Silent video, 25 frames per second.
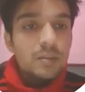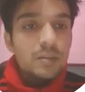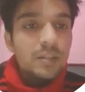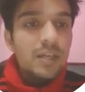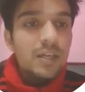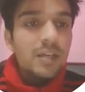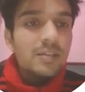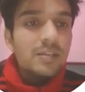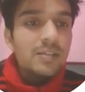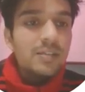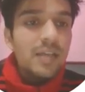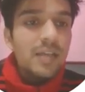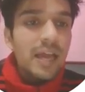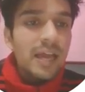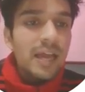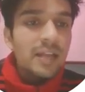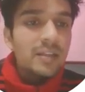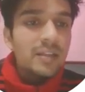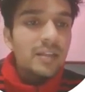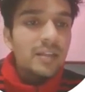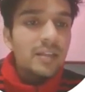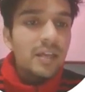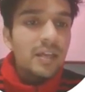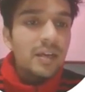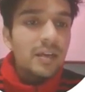There is
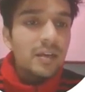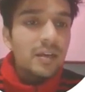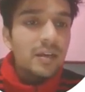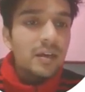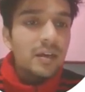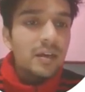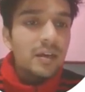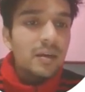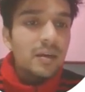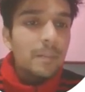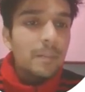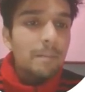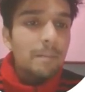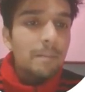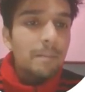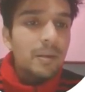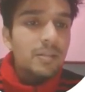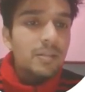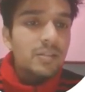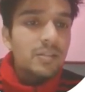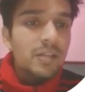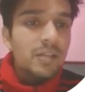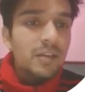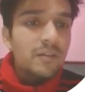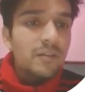another
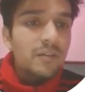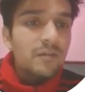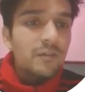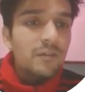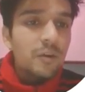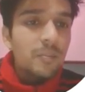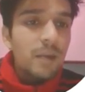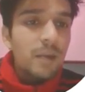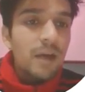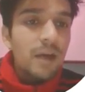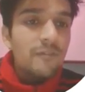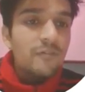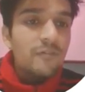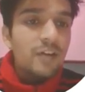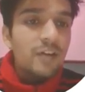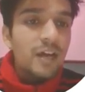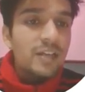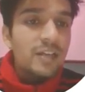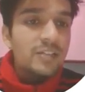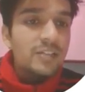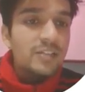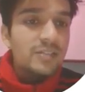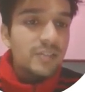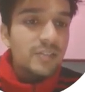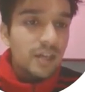person from
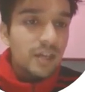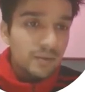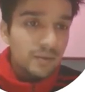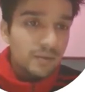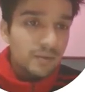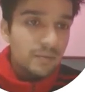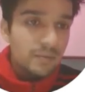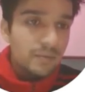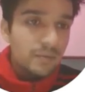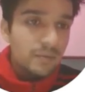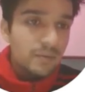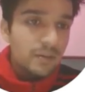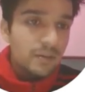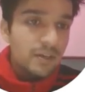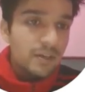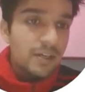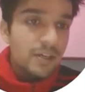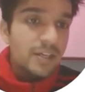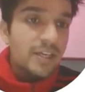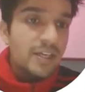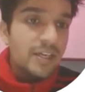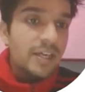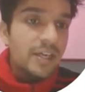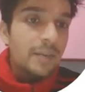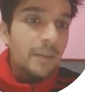Afghanistan
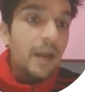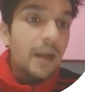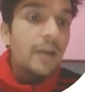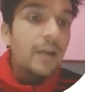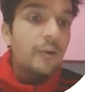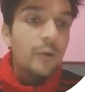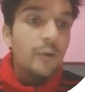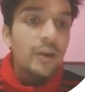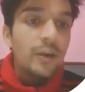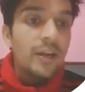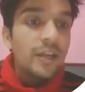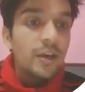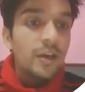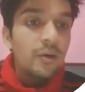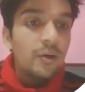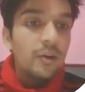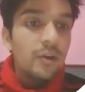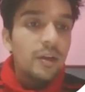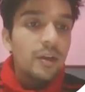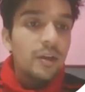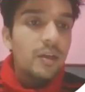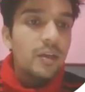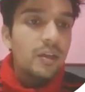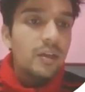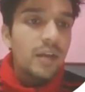nearby to India
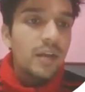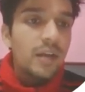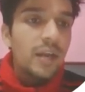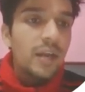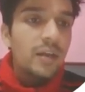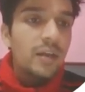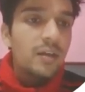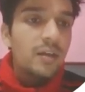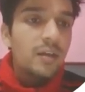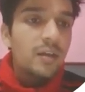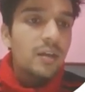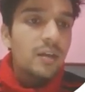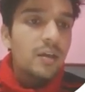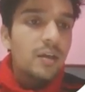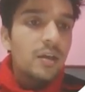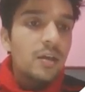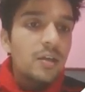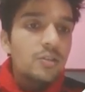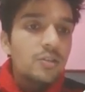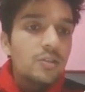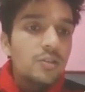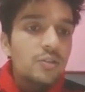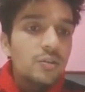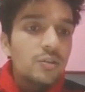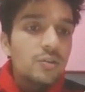only, right?
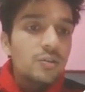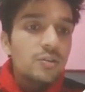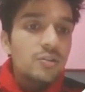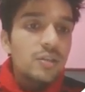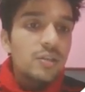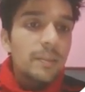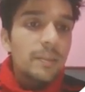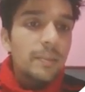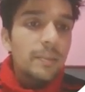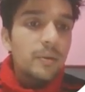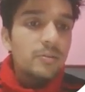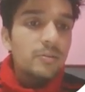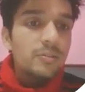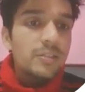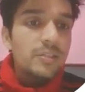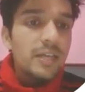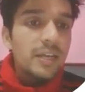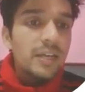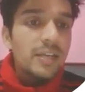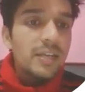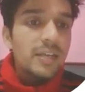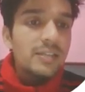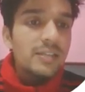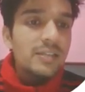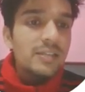So suppose
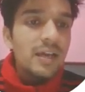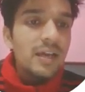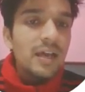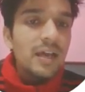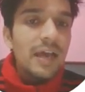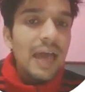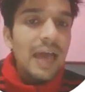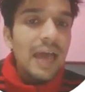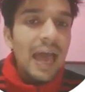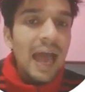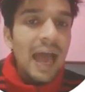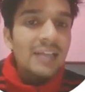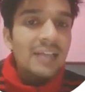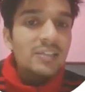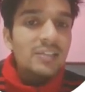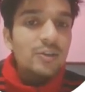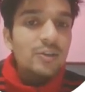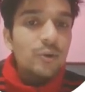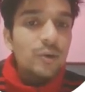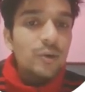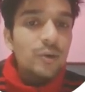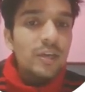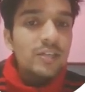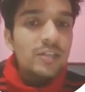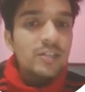there is a
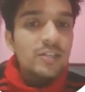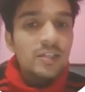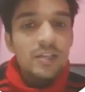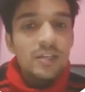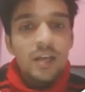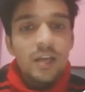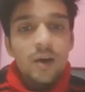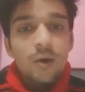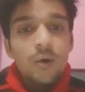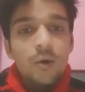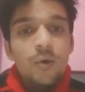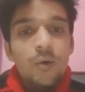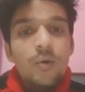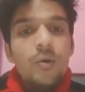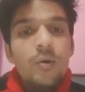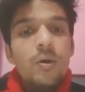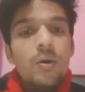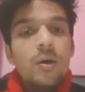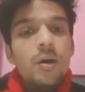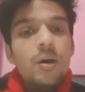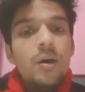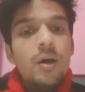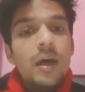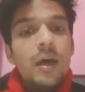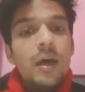edge location now,
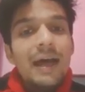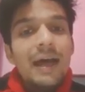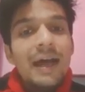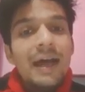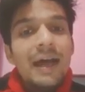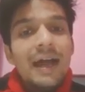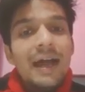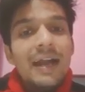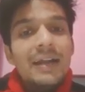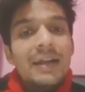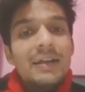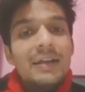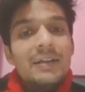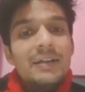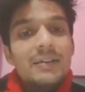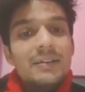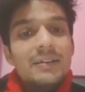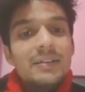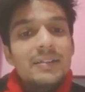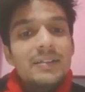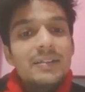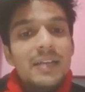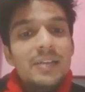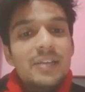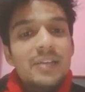and
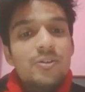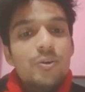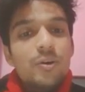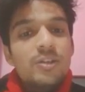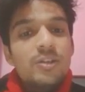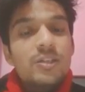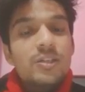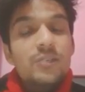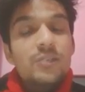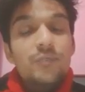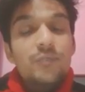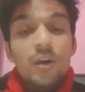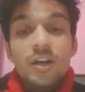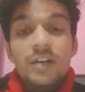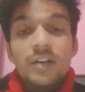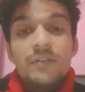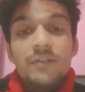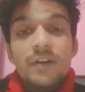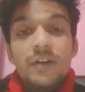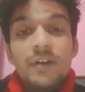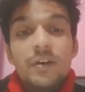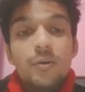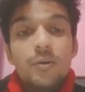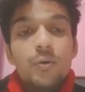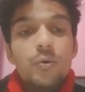this edge location, what
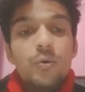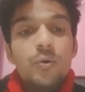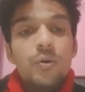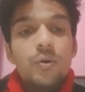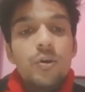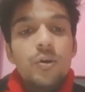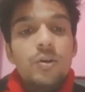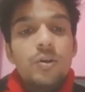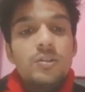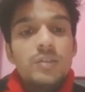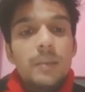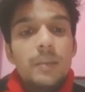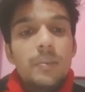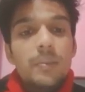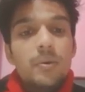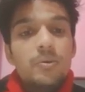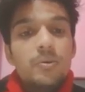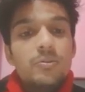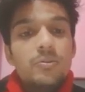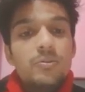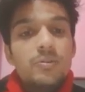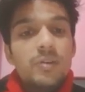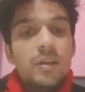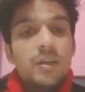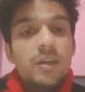it will do?
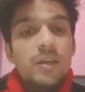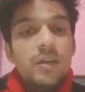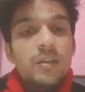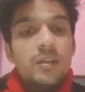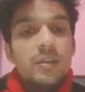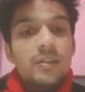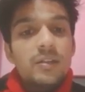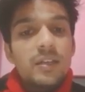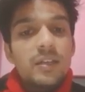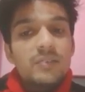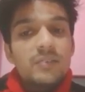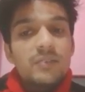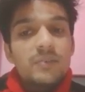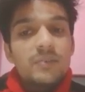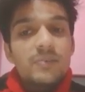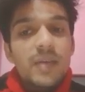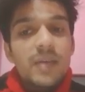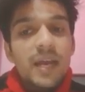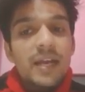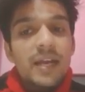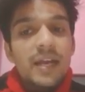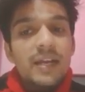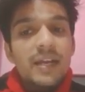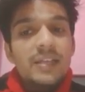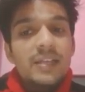Suppose this
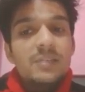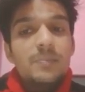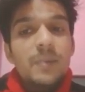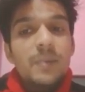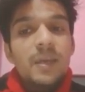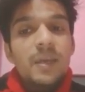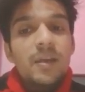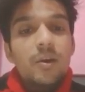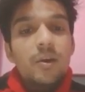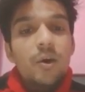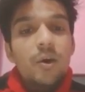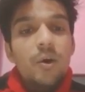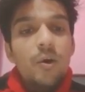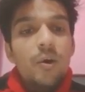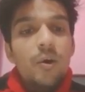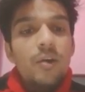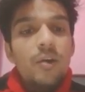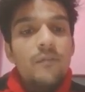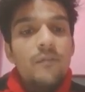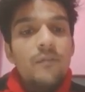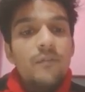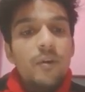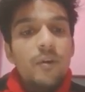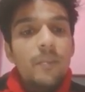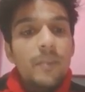website is being
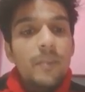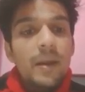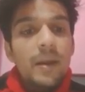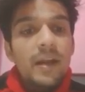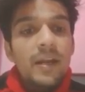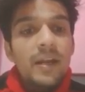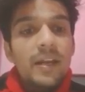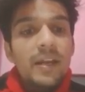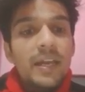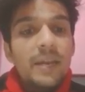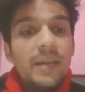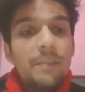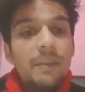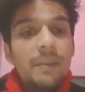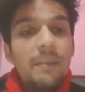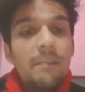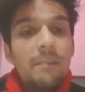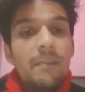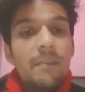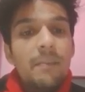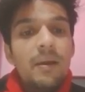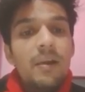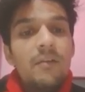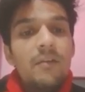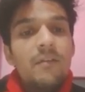called from Indian
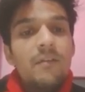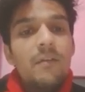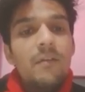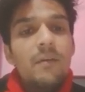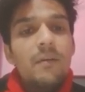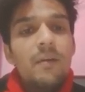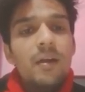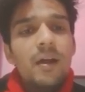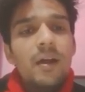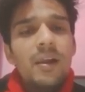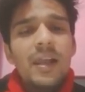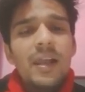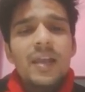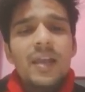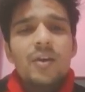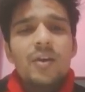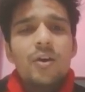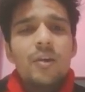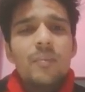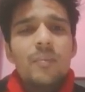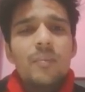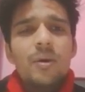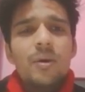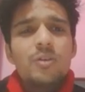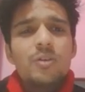people,
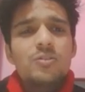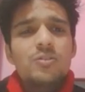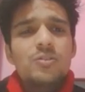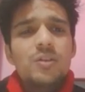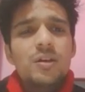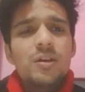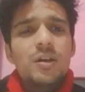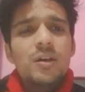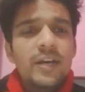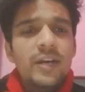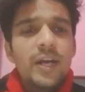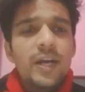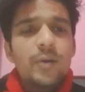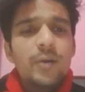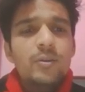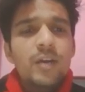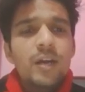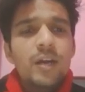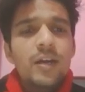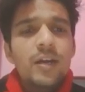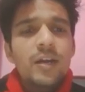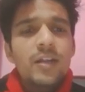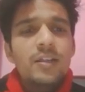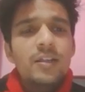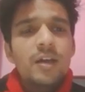like almost 20 to
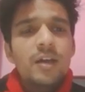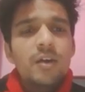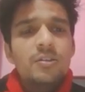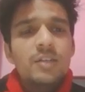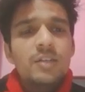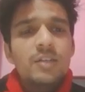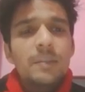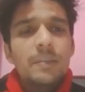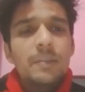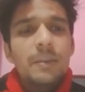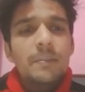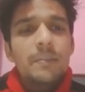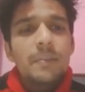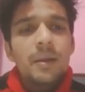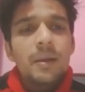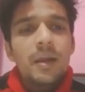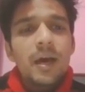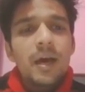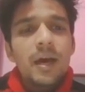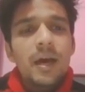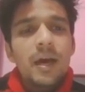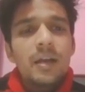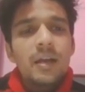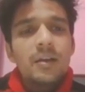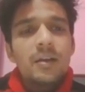30,000
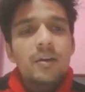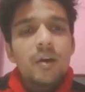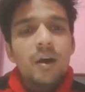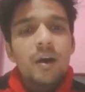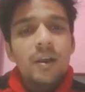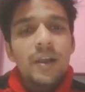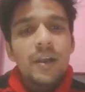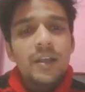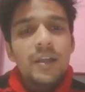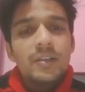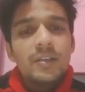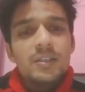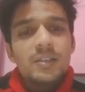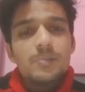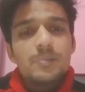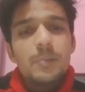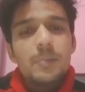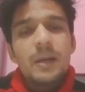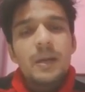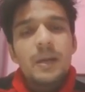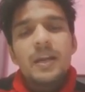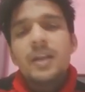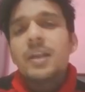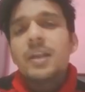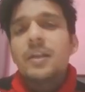people are calling this
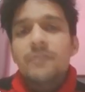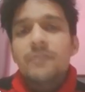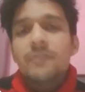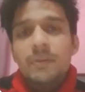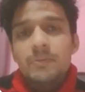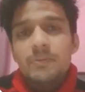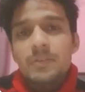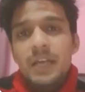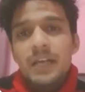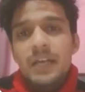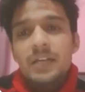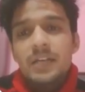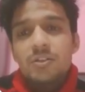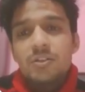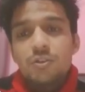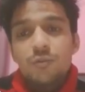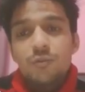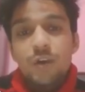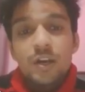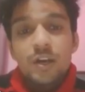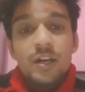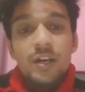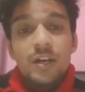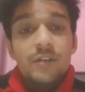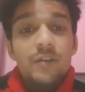particular website.
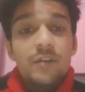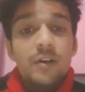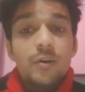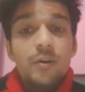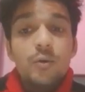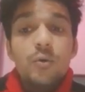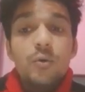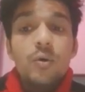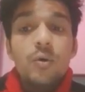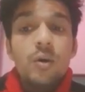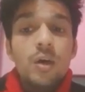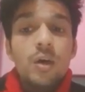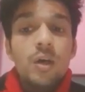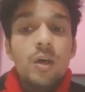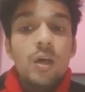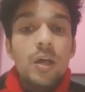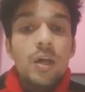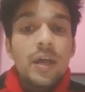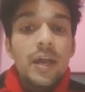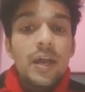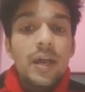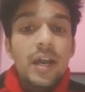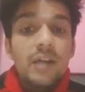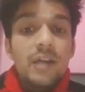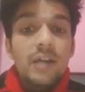So what it will do?
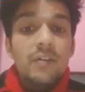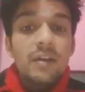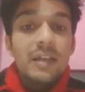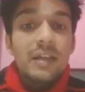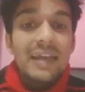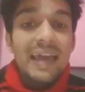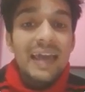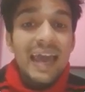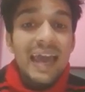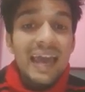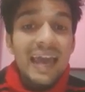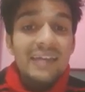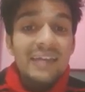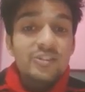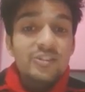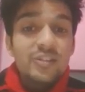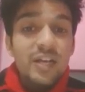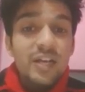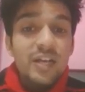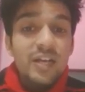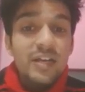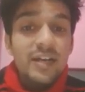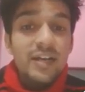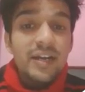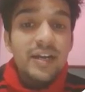It will
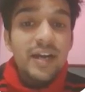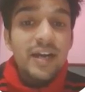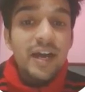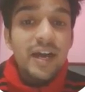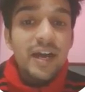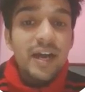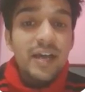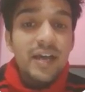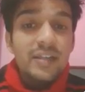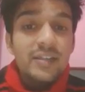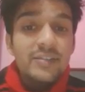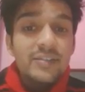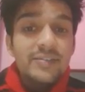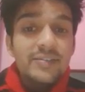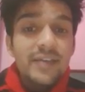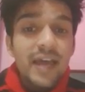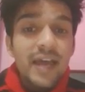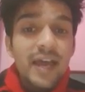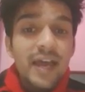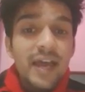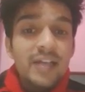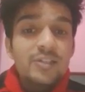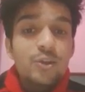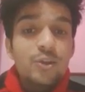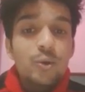cache the data in this
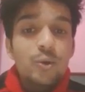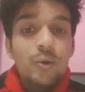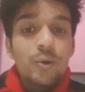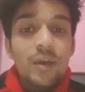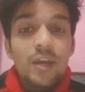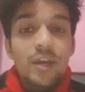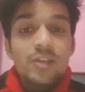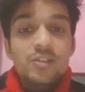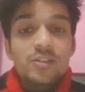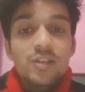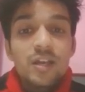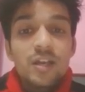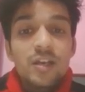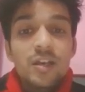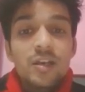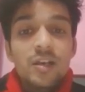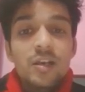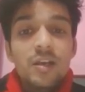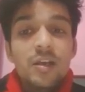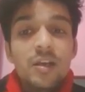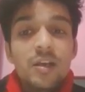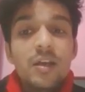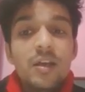edge location.